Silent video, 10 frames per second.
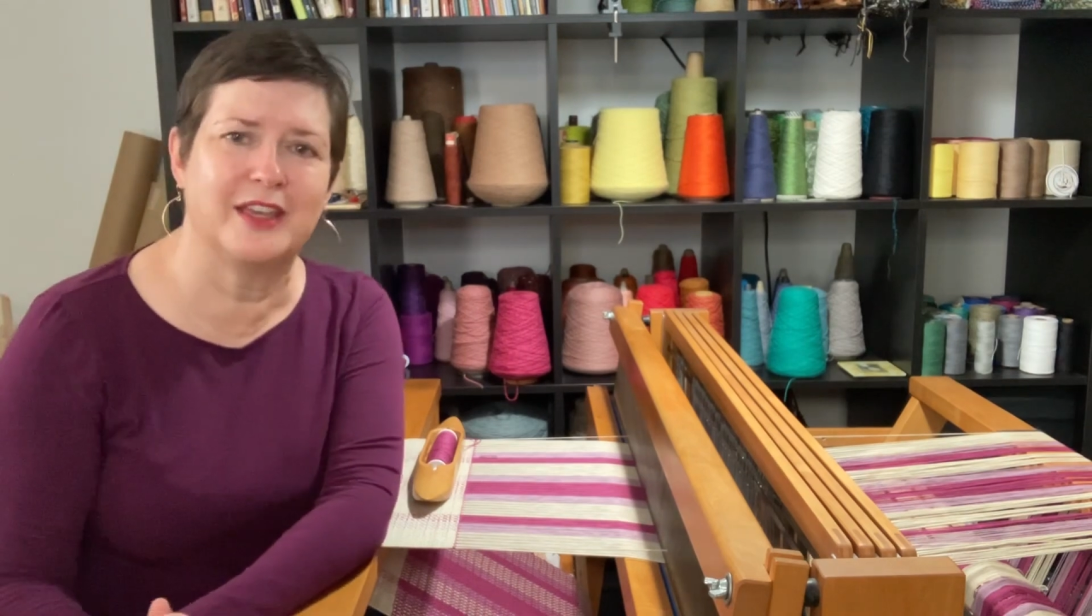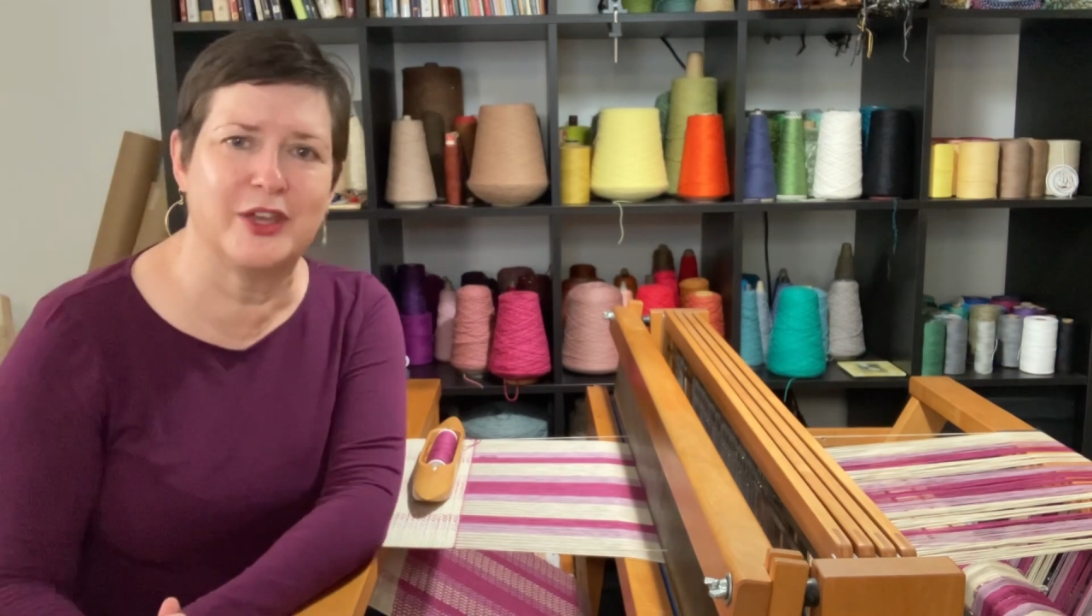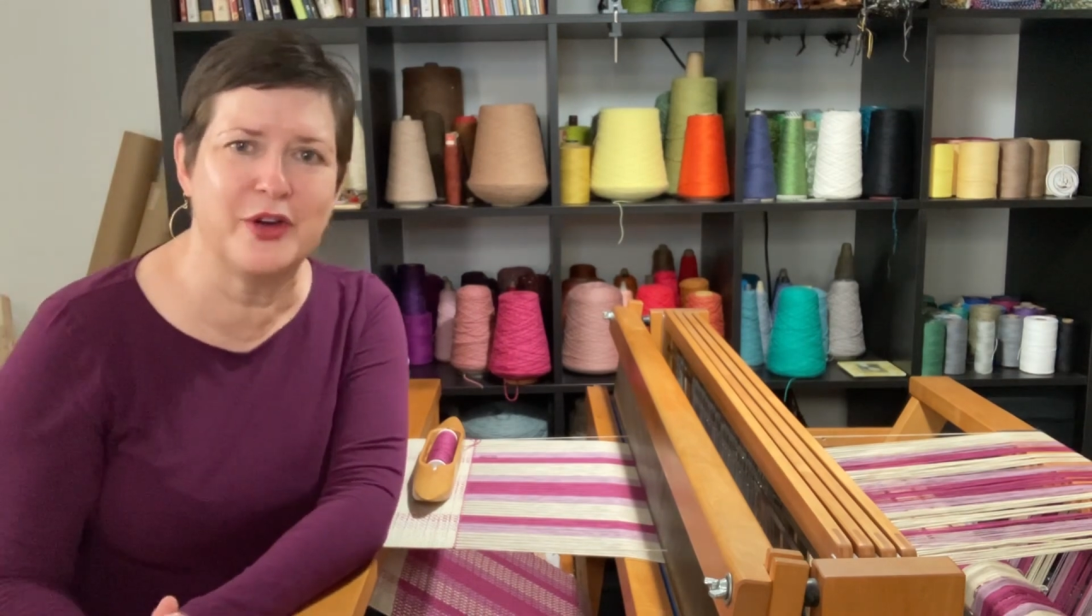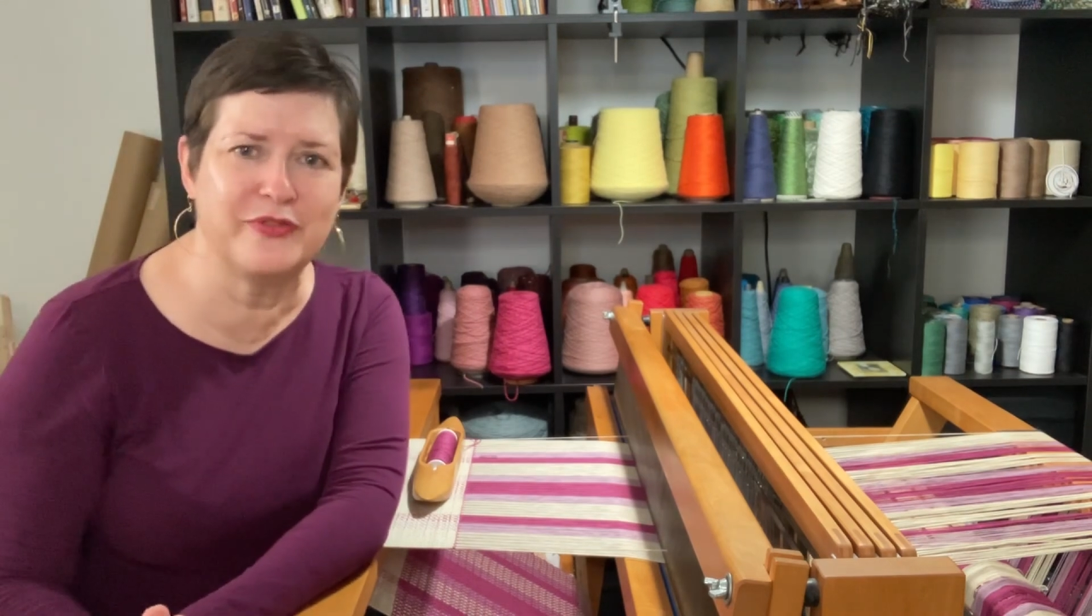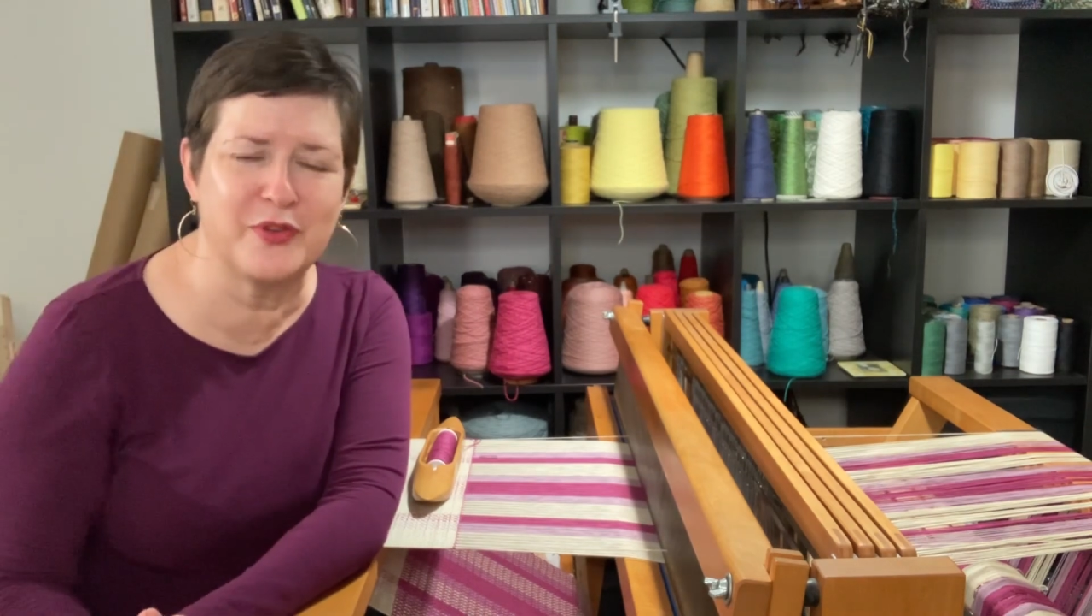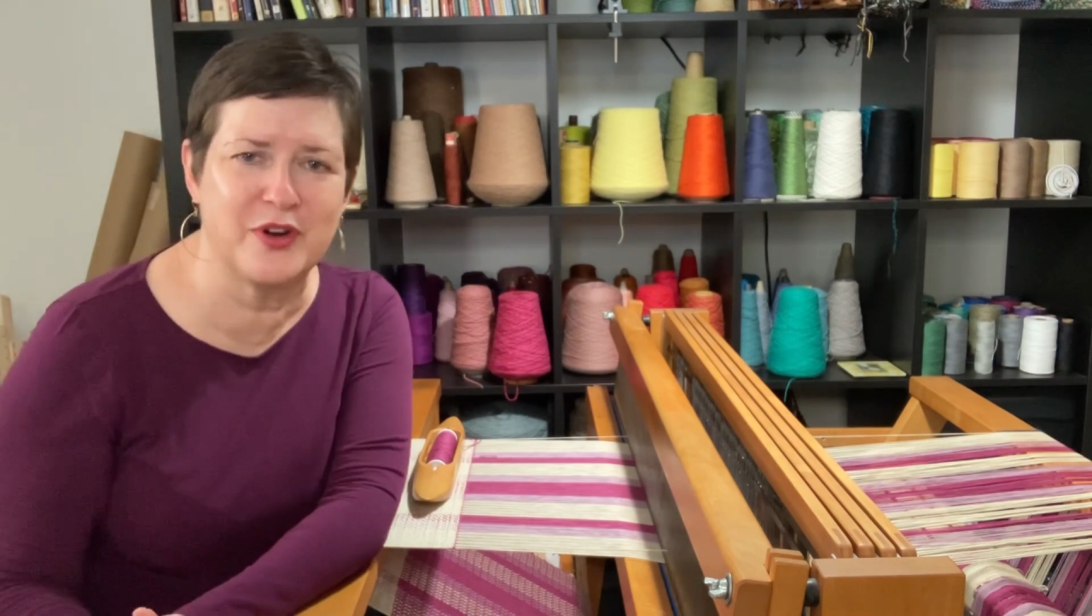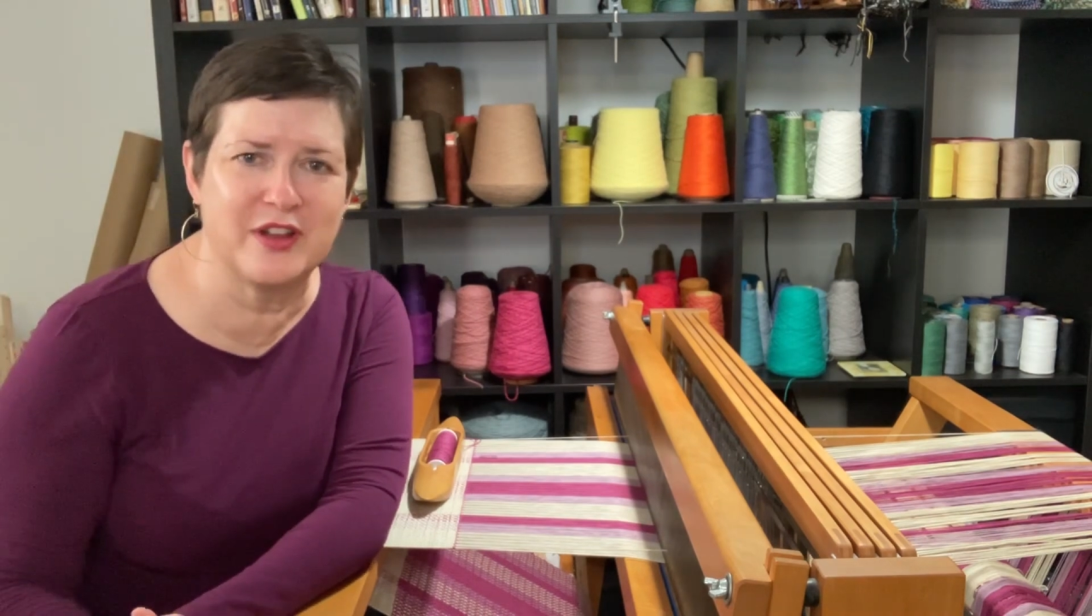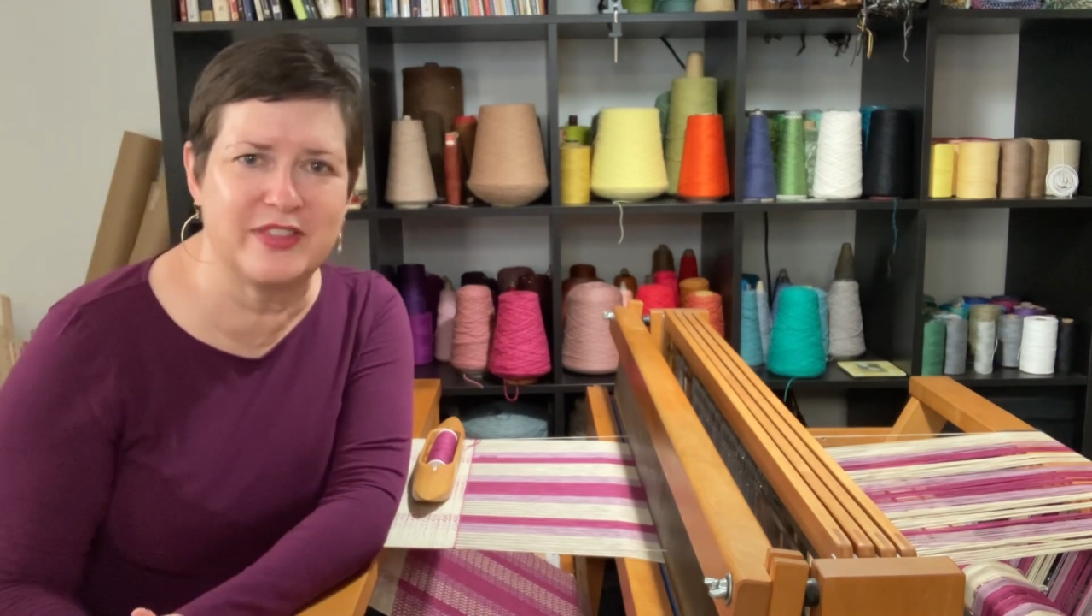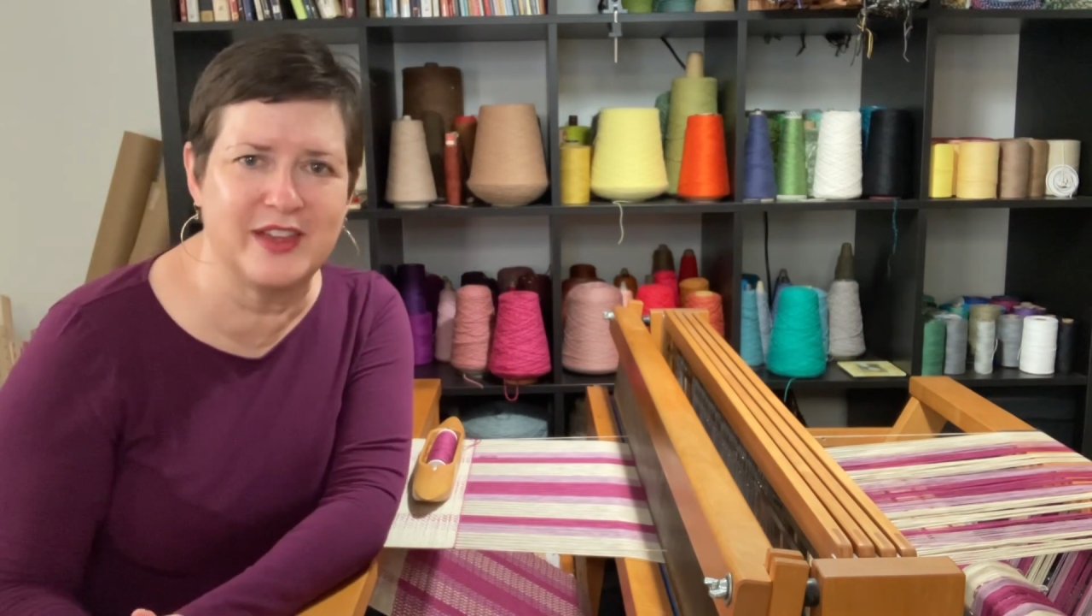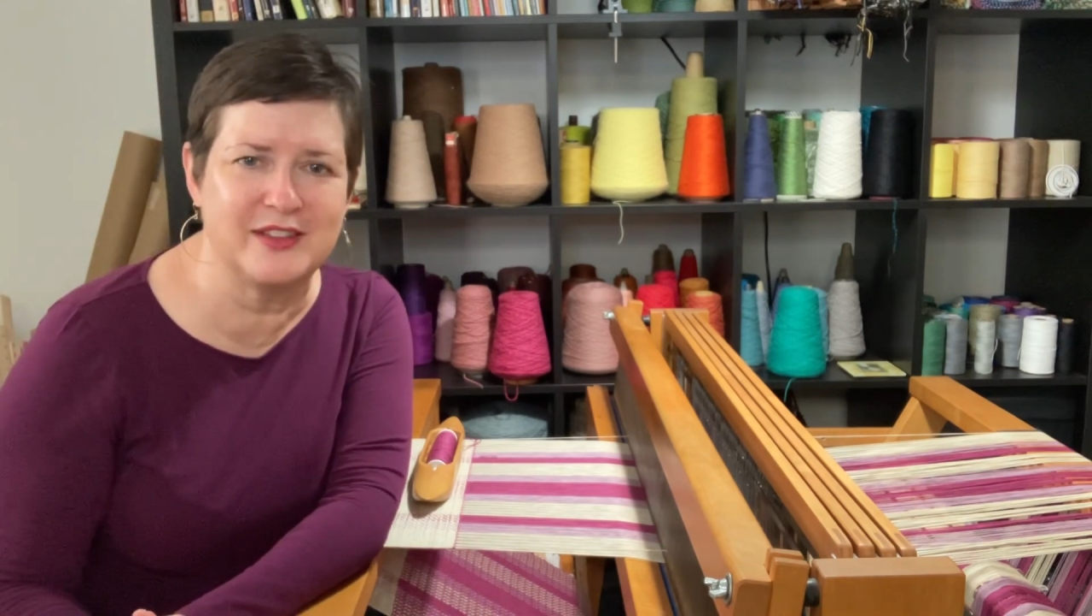Go
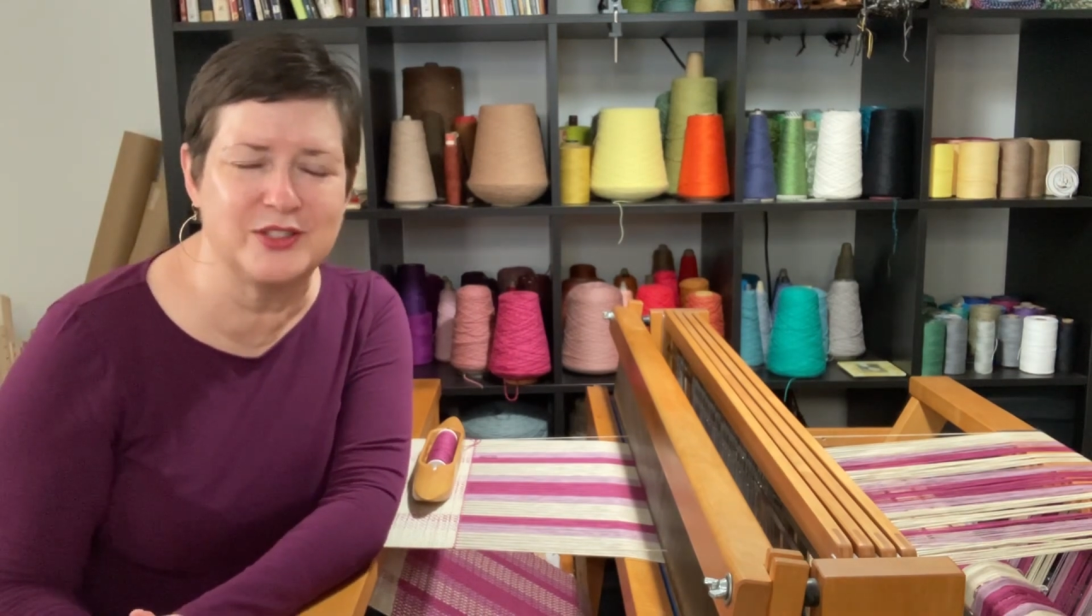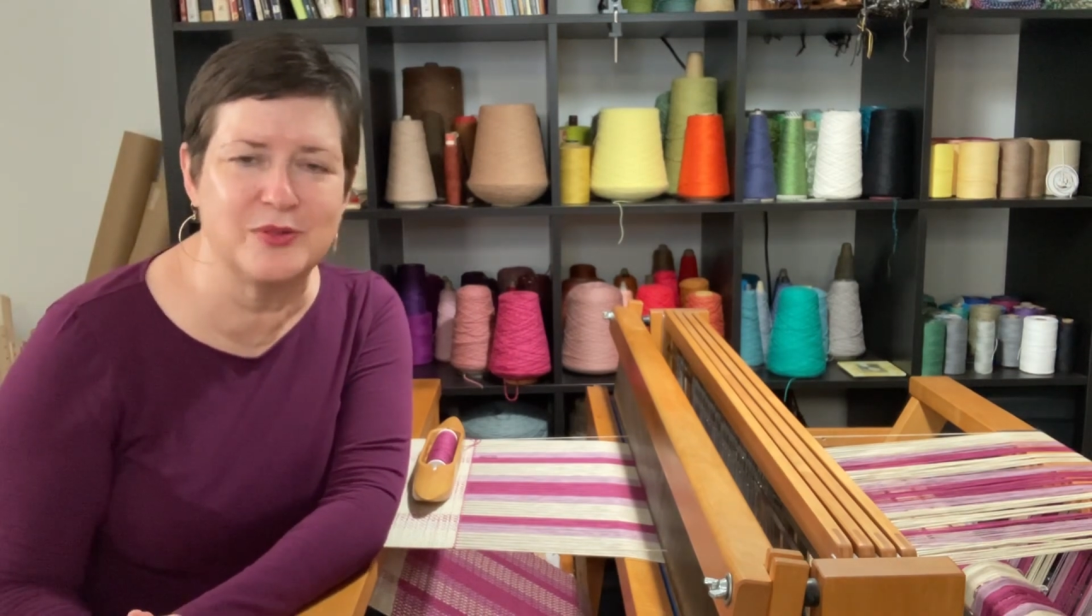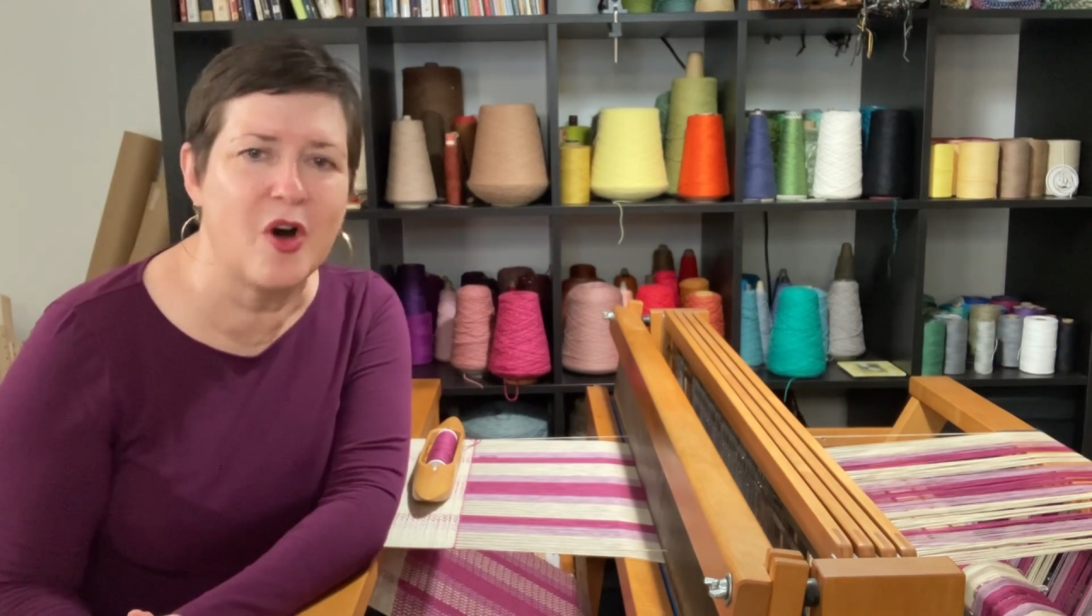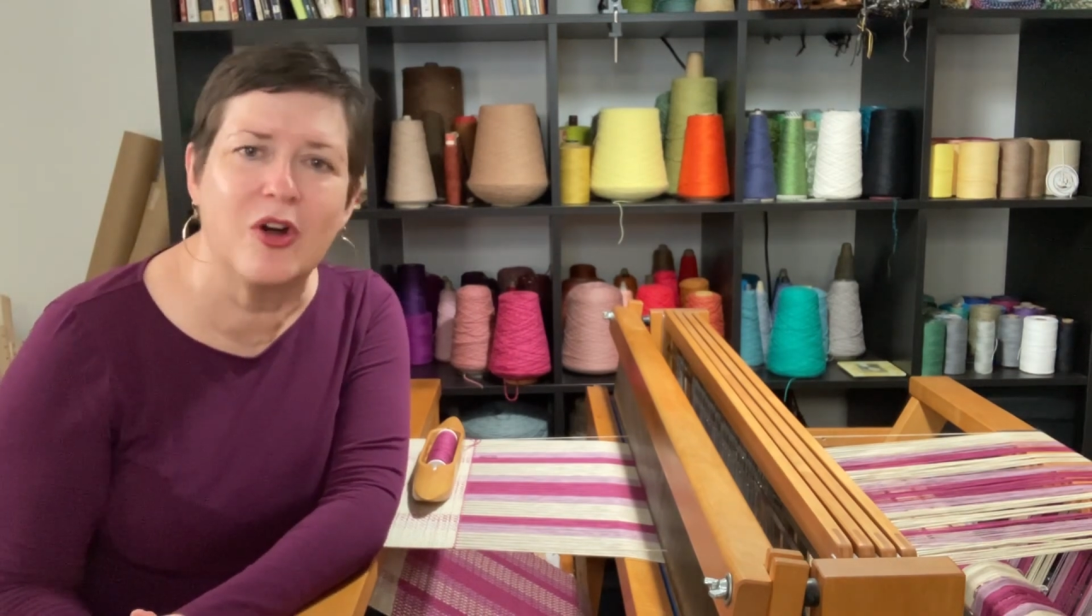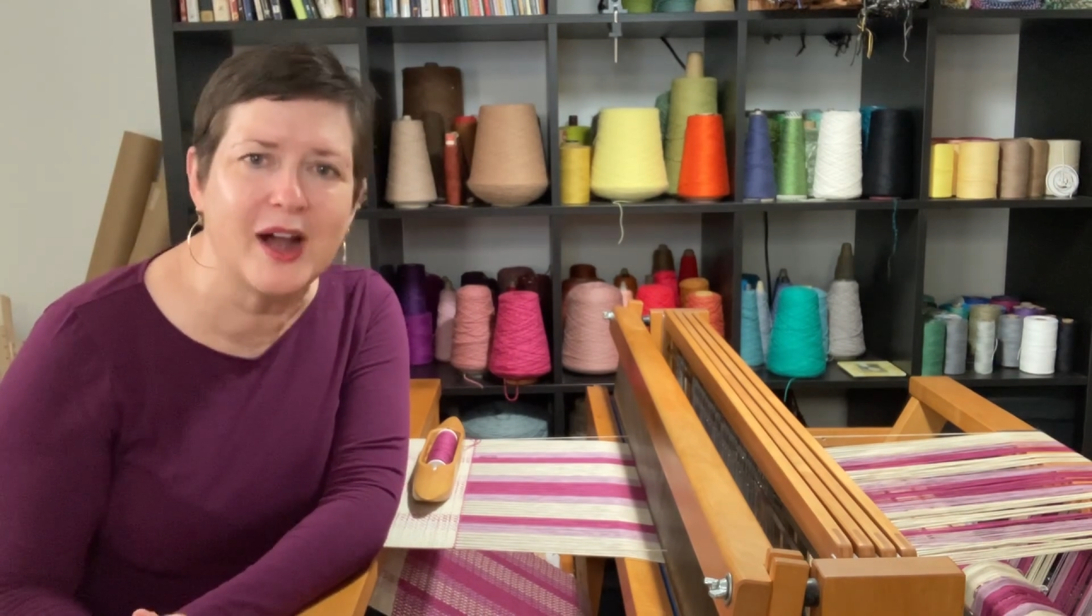forth and do all